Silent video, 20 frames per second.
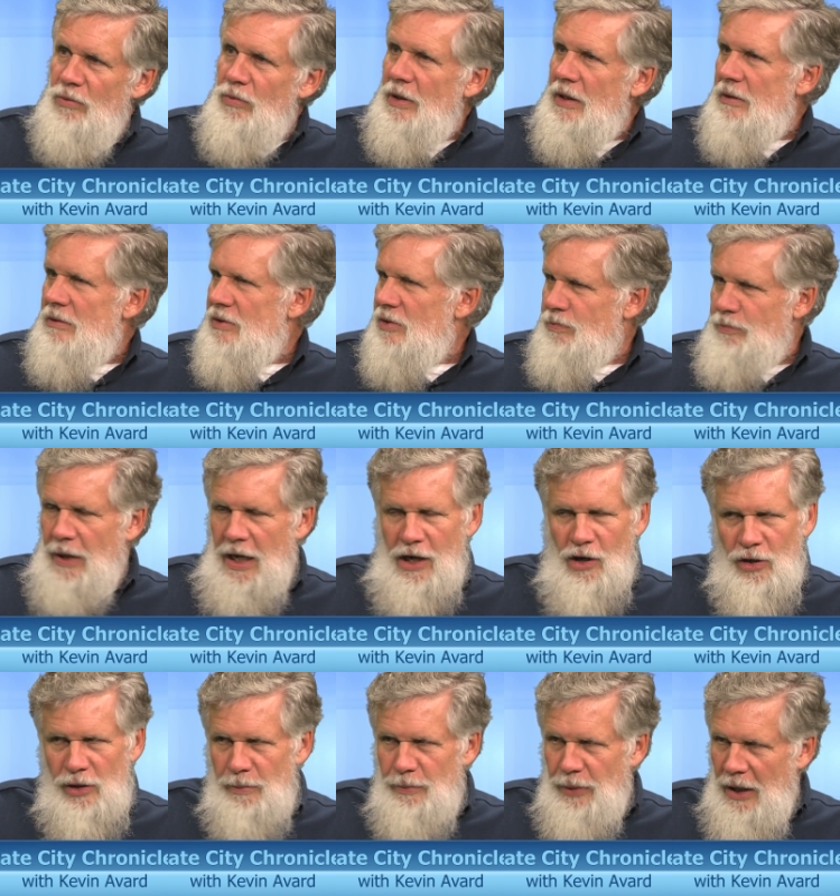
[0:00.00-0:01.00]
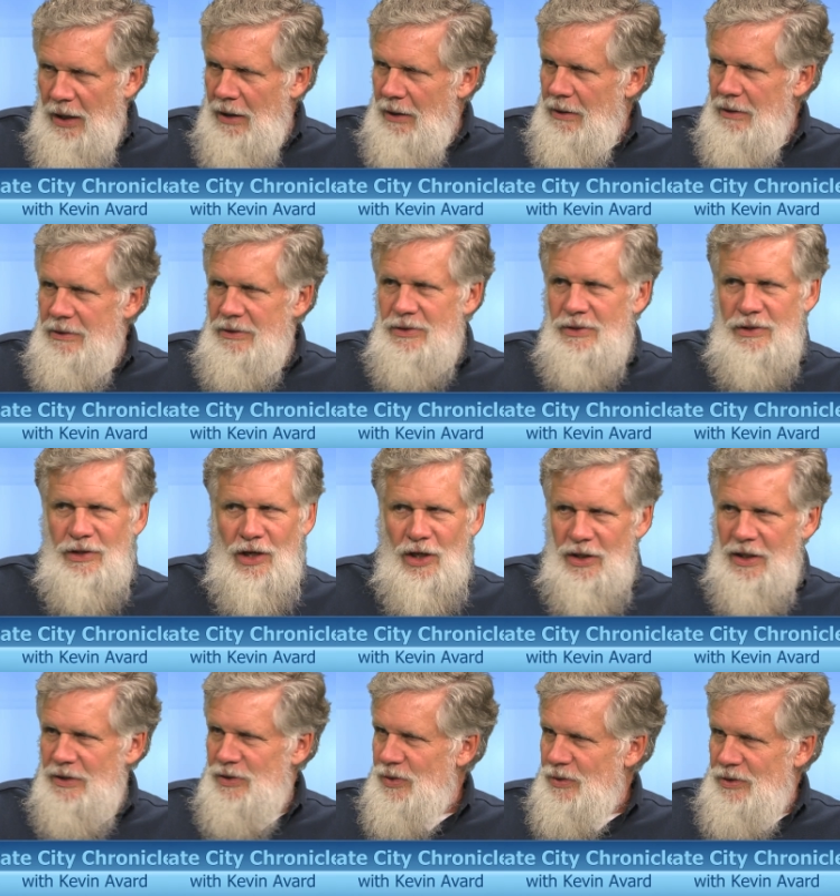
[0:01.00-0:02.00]
we can buy all the parts and
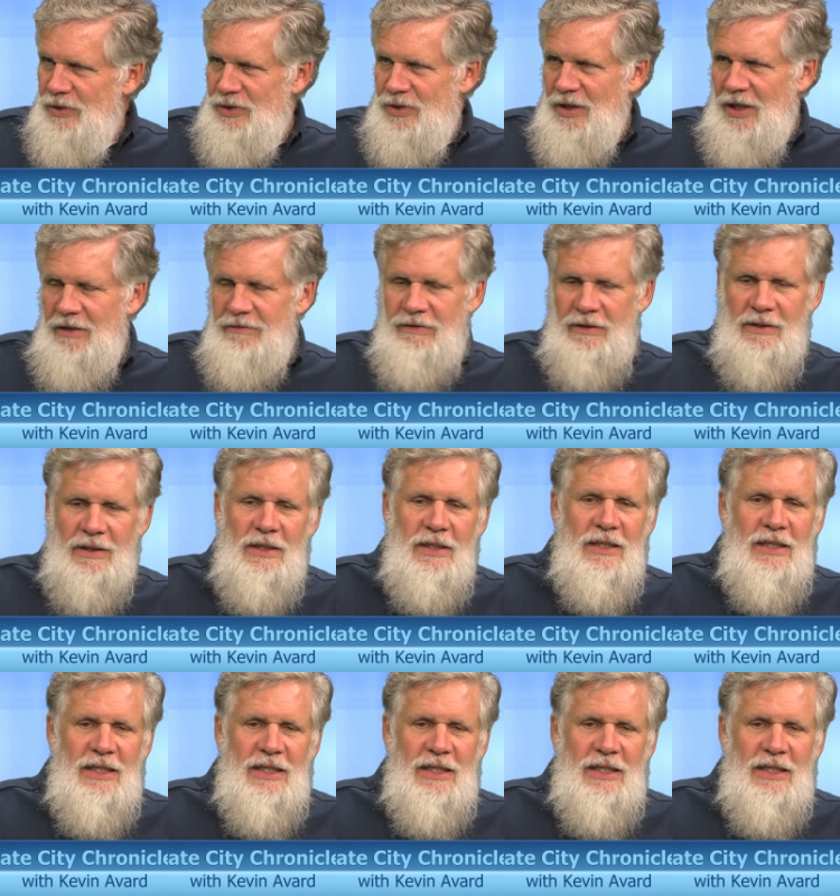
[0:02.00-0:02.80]
all that sort of stuff. And